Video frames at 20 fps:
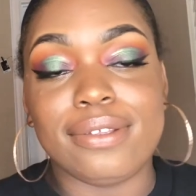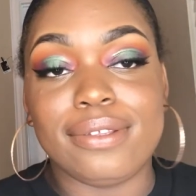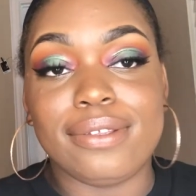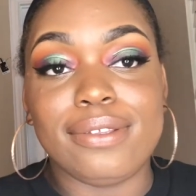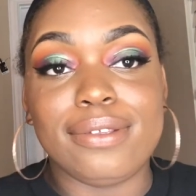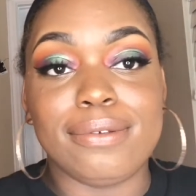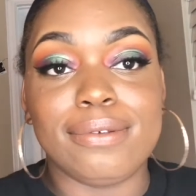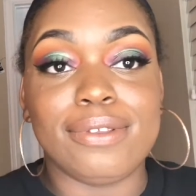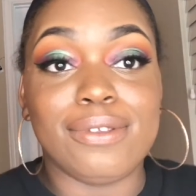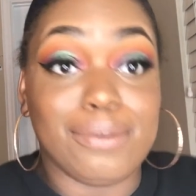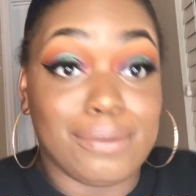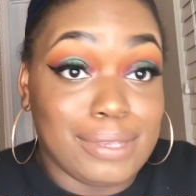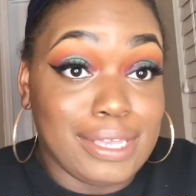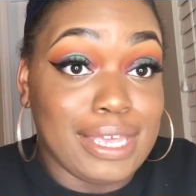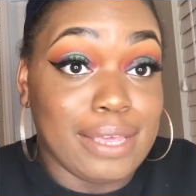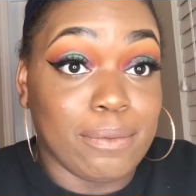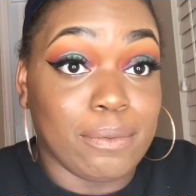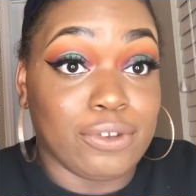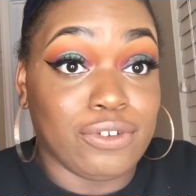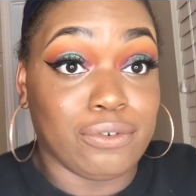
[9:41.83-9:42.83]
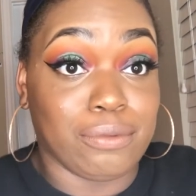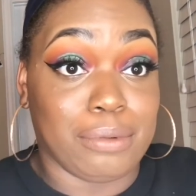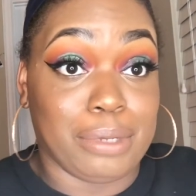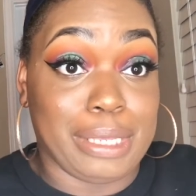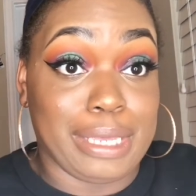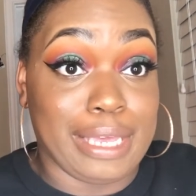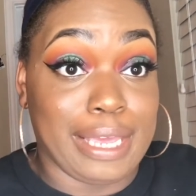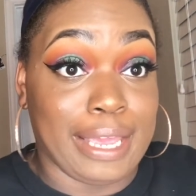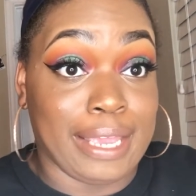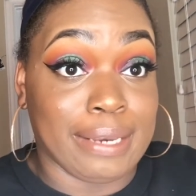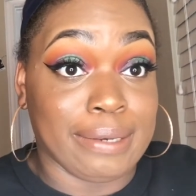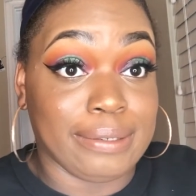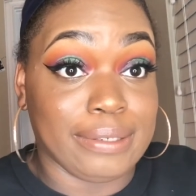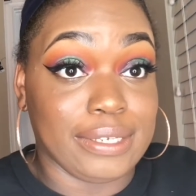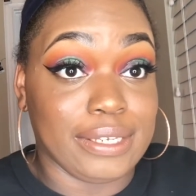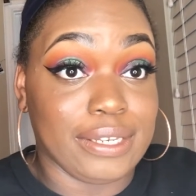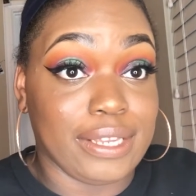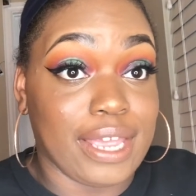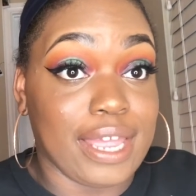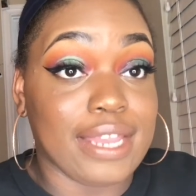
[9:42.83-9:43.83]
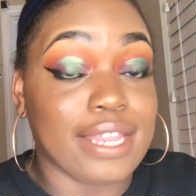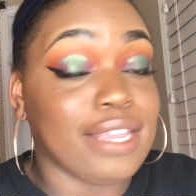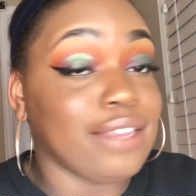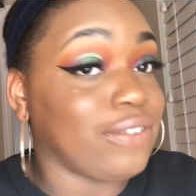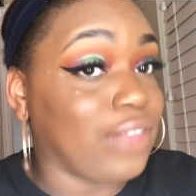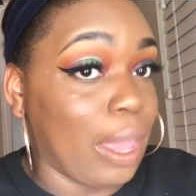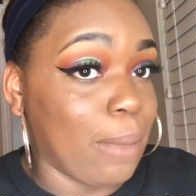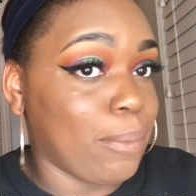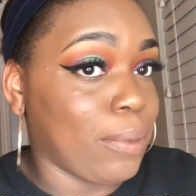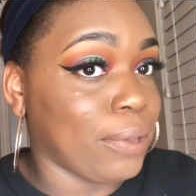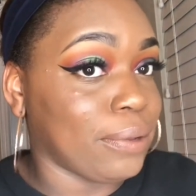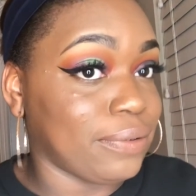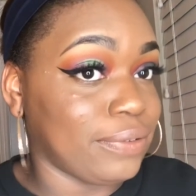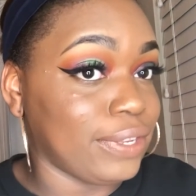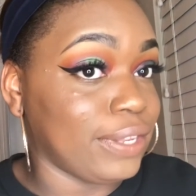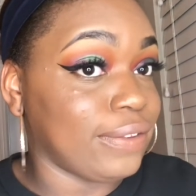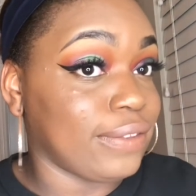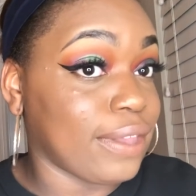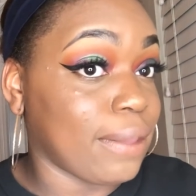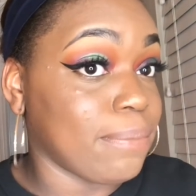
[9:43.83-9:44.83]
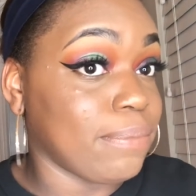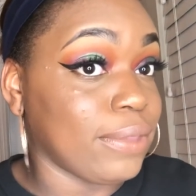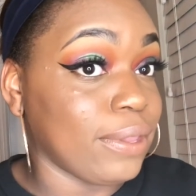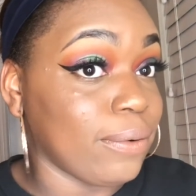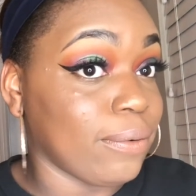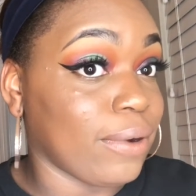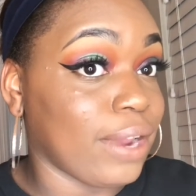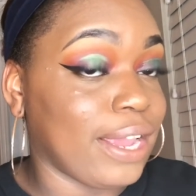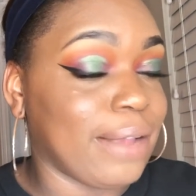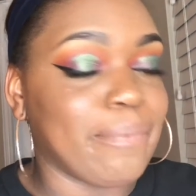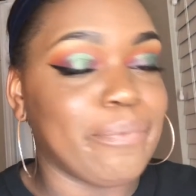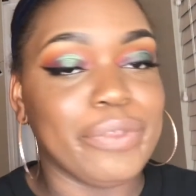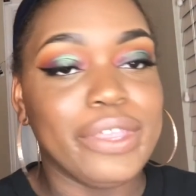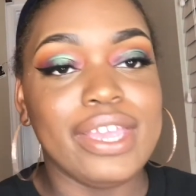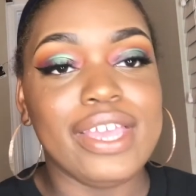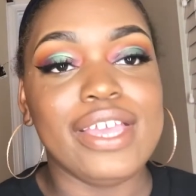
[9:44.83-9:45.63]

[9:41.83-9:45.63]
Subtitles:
You get what you get. At least I posted something, right?